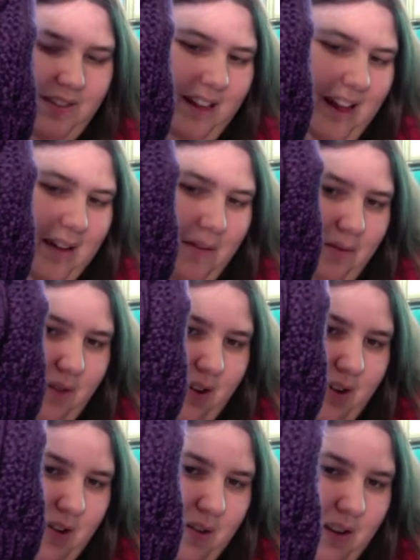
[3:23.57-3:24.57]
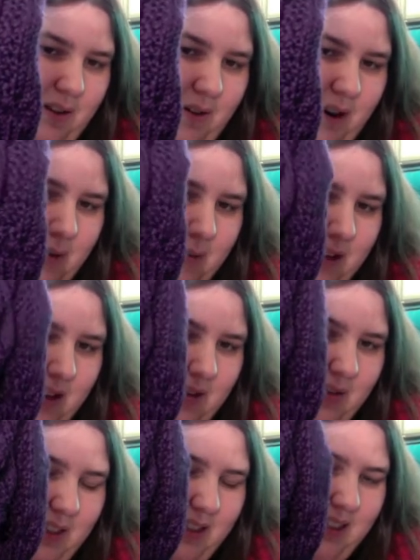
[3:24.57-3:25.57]
I totally recommend
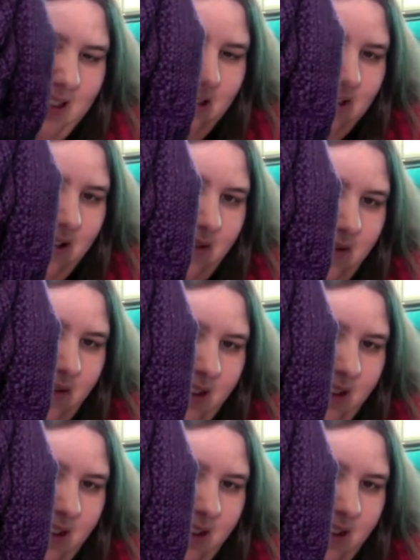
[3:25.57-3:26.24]
using this stuff.